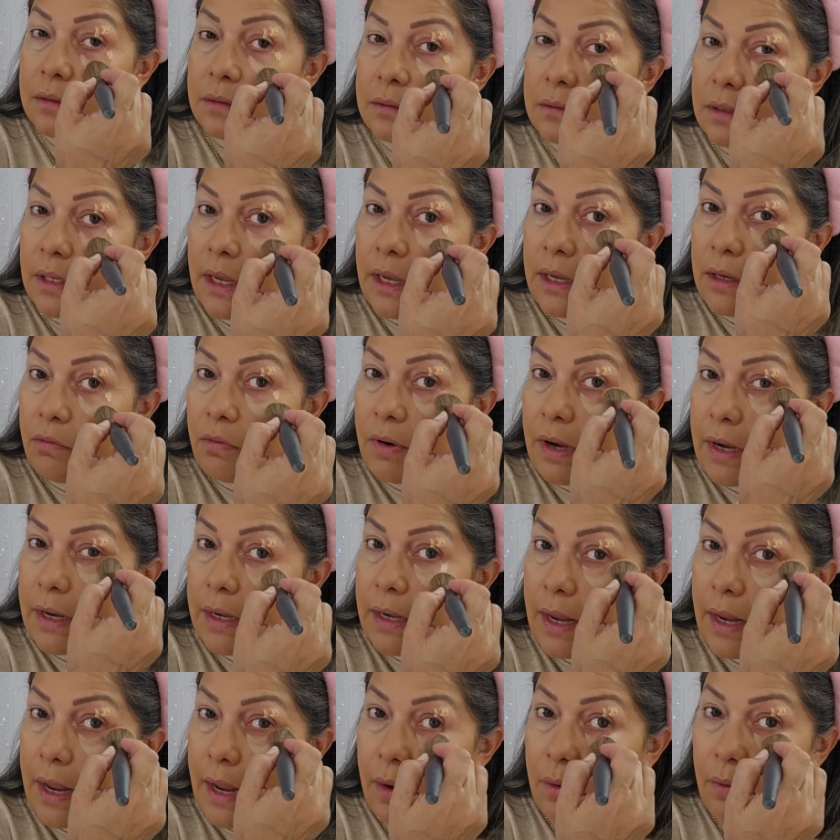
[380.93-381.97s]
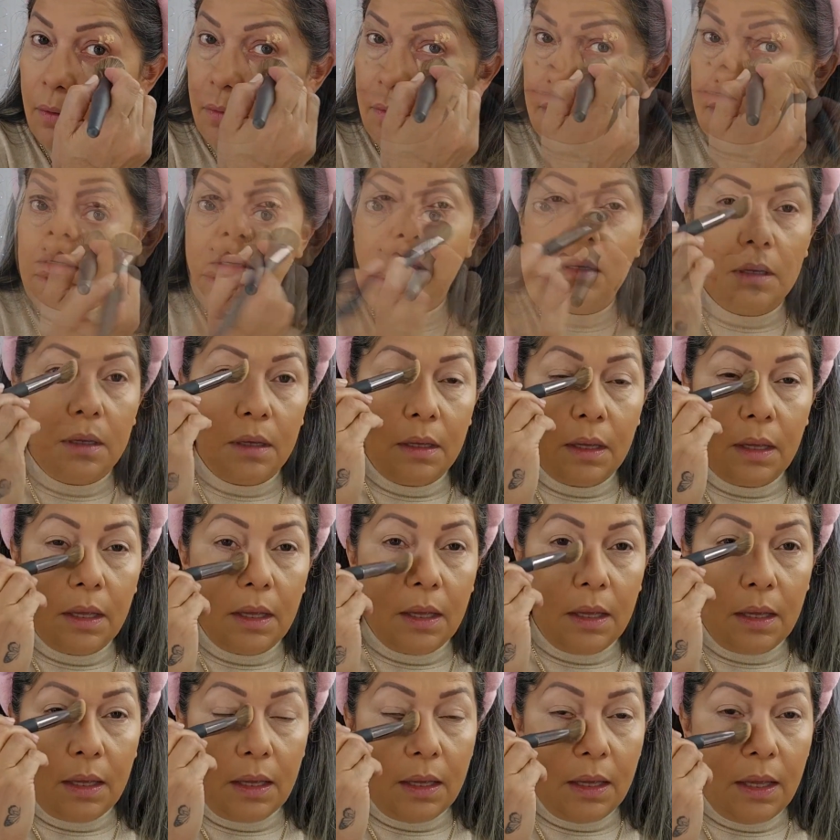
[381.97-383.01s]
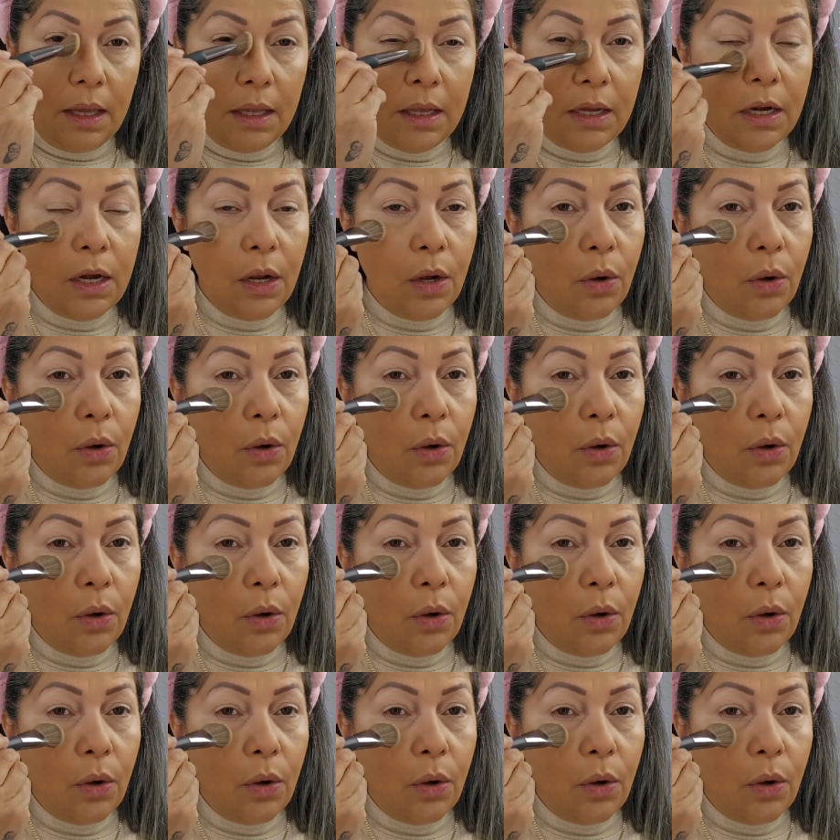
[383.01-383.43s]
like right now. And